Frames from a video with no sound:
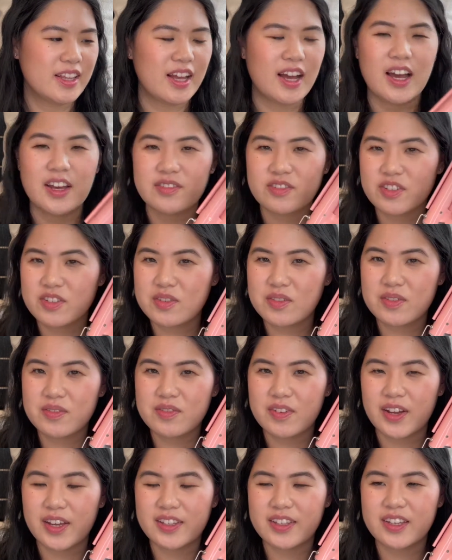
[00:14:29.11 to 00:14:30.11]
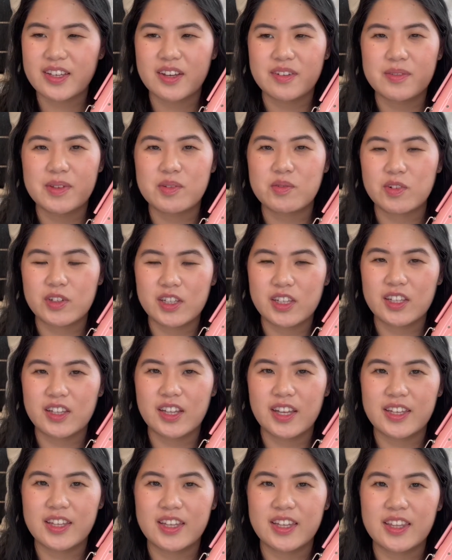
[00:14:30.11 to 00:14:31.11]
I've just been finding I've been really
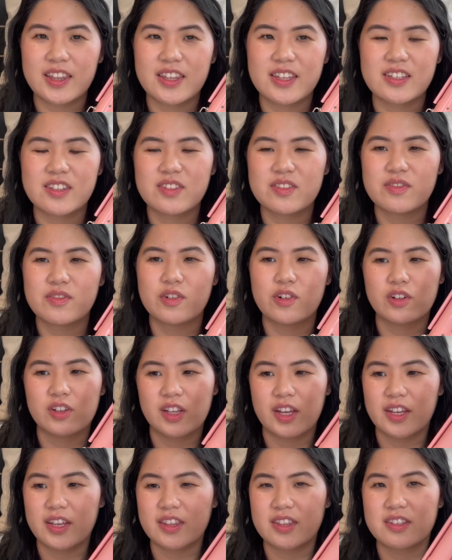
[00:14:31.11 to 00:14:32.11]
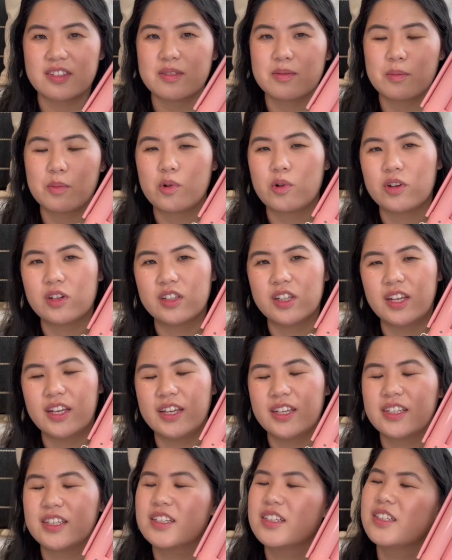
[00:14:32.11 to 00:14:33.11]
liking this for like this more
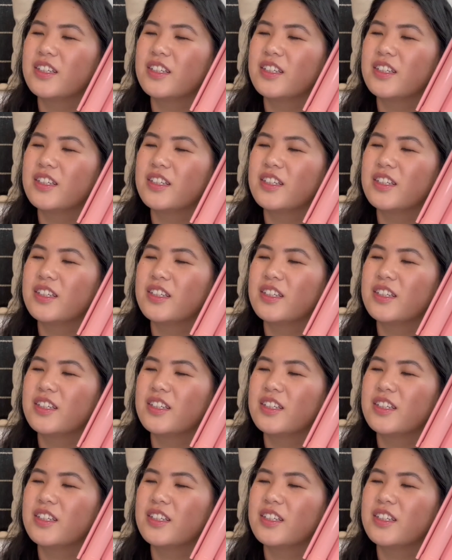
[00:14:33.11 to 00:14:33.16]
like